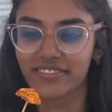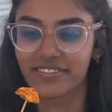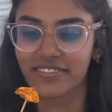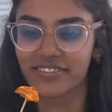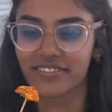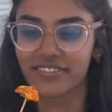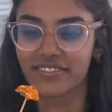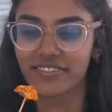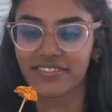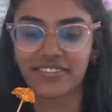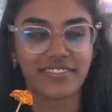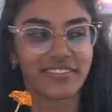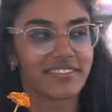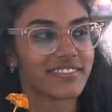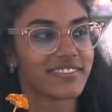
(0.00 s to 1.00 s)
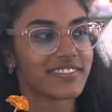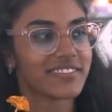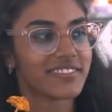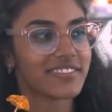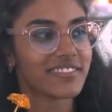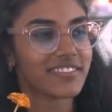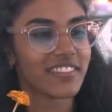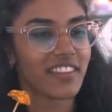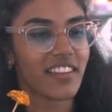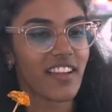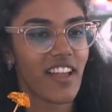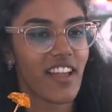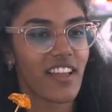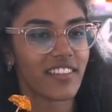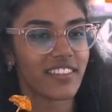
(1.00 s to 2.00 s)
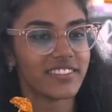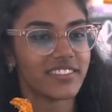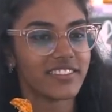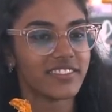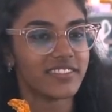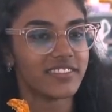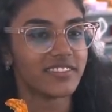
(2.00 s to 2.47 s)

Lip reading: No words are spoken by the person on screen.